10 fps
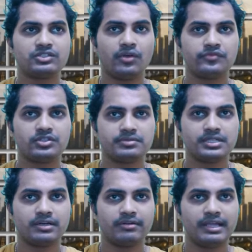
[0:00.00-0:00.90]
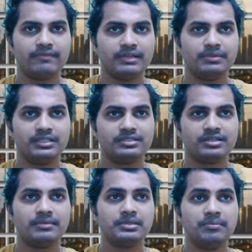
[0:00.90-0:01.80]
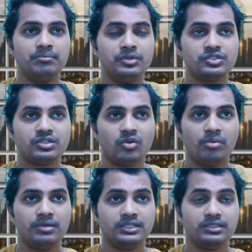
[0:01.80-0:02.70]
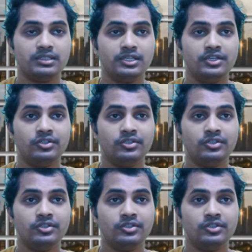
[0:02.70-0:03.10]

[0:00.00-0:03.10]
When treating depression, several drug options are available.